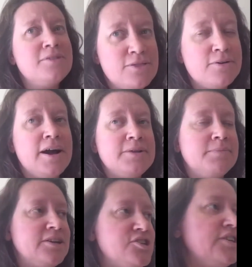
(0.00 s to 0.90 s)
Thought I'd
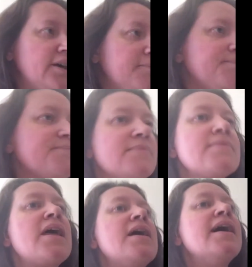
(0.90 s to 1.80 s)
mention it.
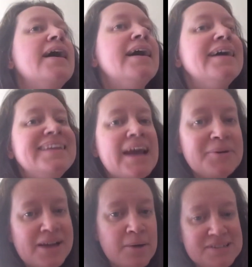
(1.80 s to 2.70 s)
Now we
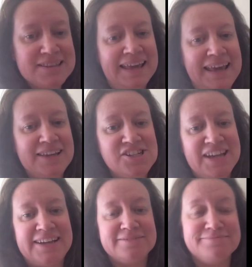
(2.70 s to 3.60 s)
come to the
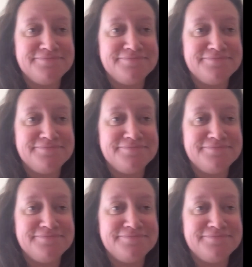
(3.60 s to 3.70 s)
kitchen.